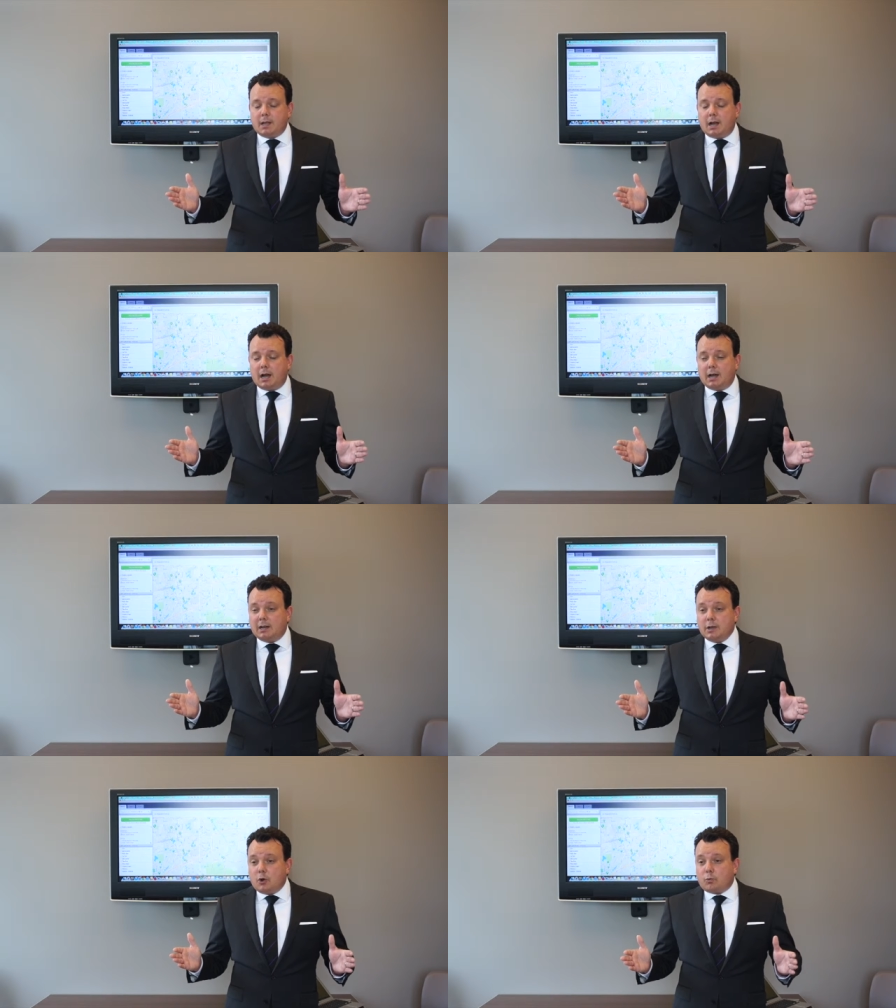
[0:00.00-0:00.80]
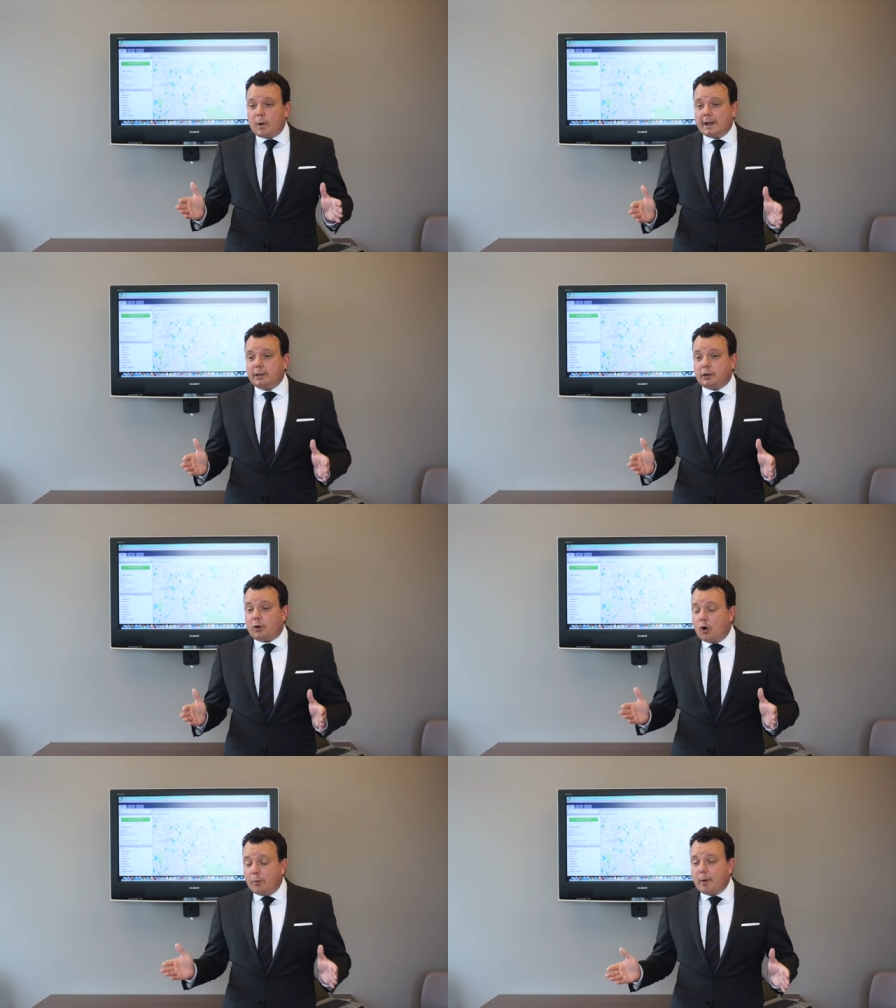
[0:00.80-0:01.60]
uh,
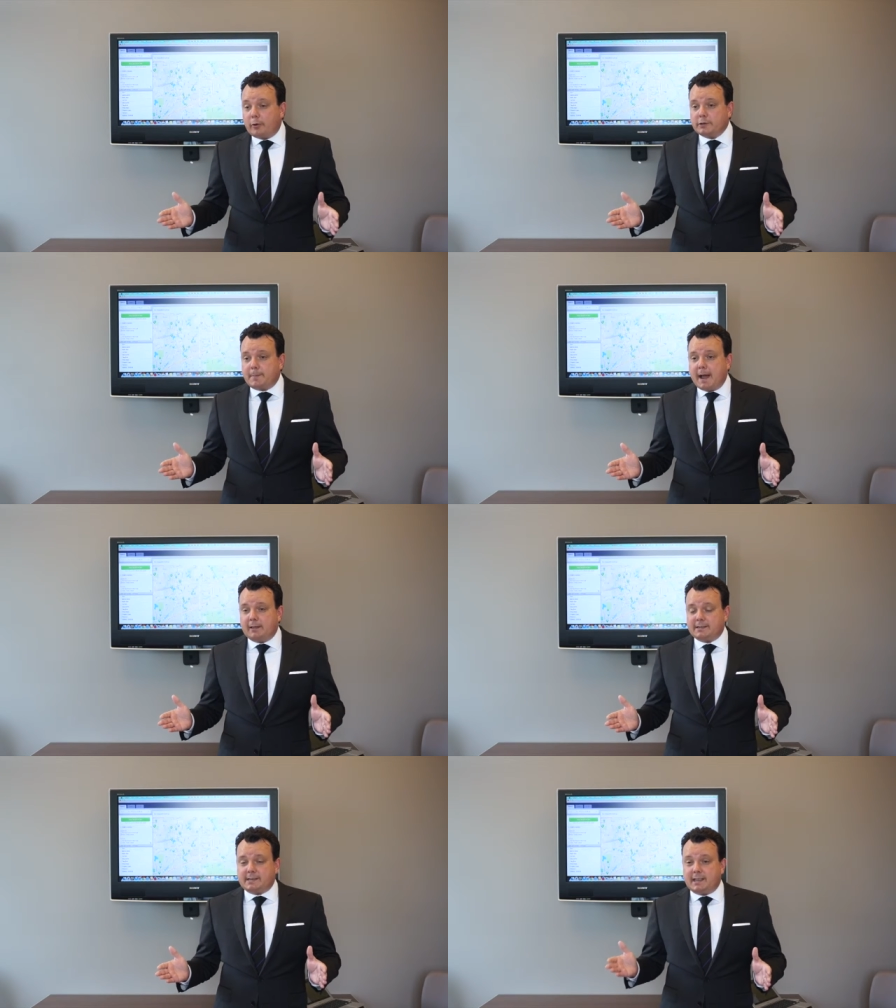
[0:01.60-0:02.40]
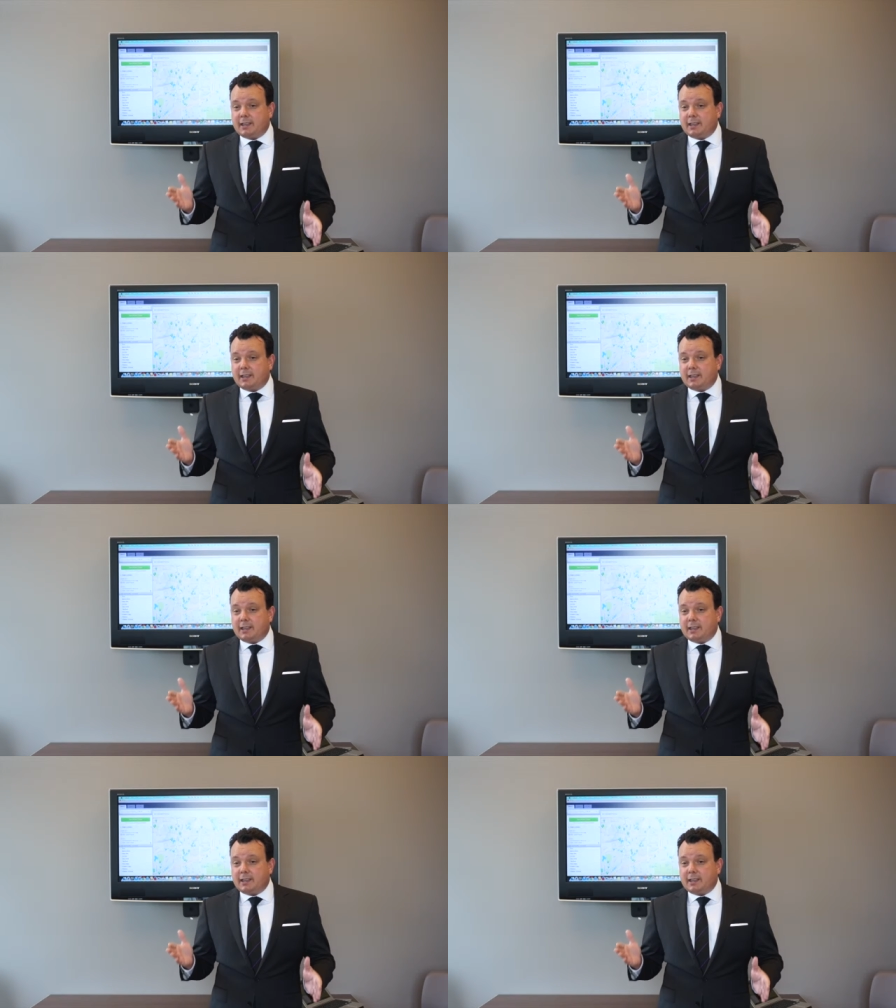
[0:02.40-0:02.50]
regular homeowner's policy.